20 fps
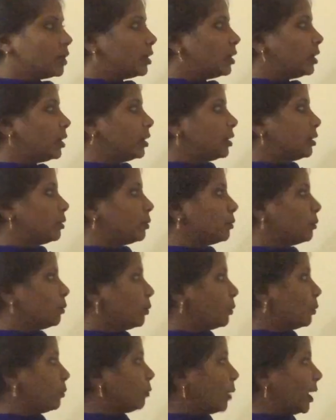
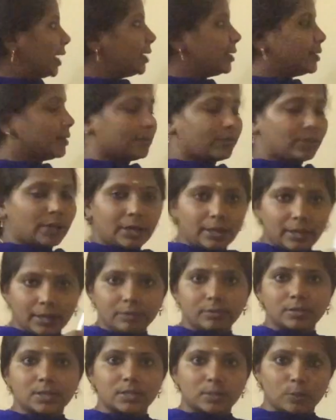while
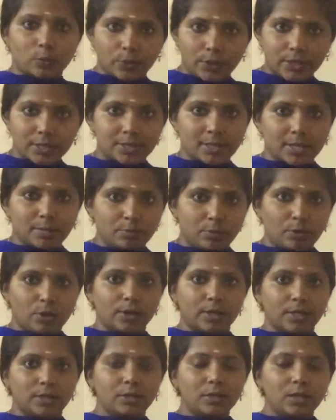reading this OSI
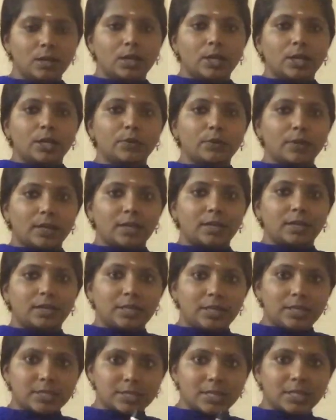model, you can
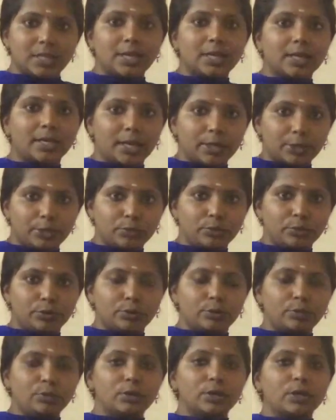easily get to
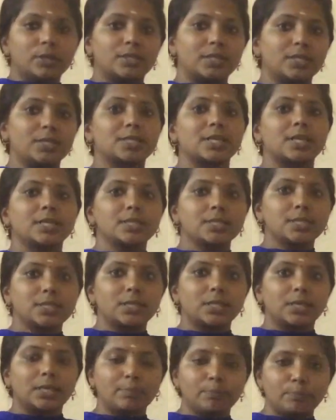know these are
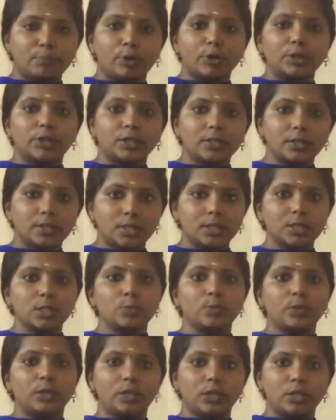the important things
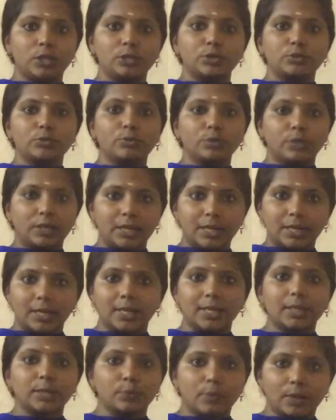we need to
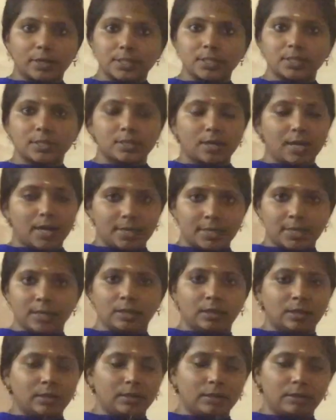recollect once and
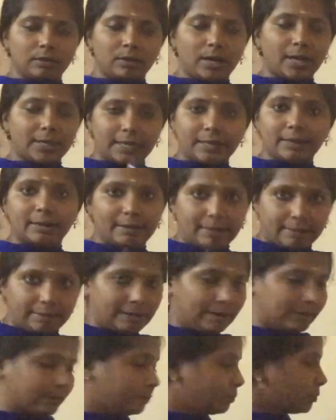again and
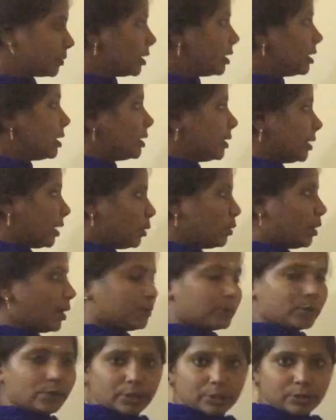again. Now I
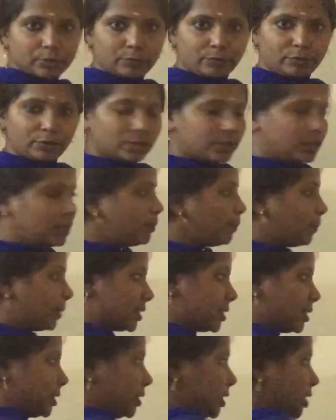am going for the
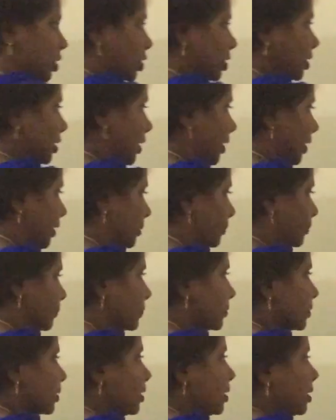presentation layer.
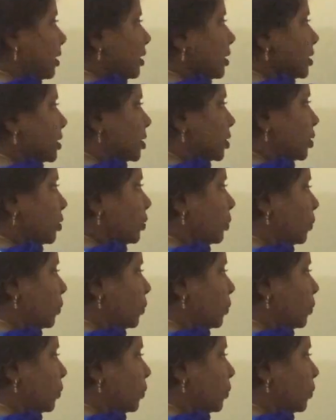So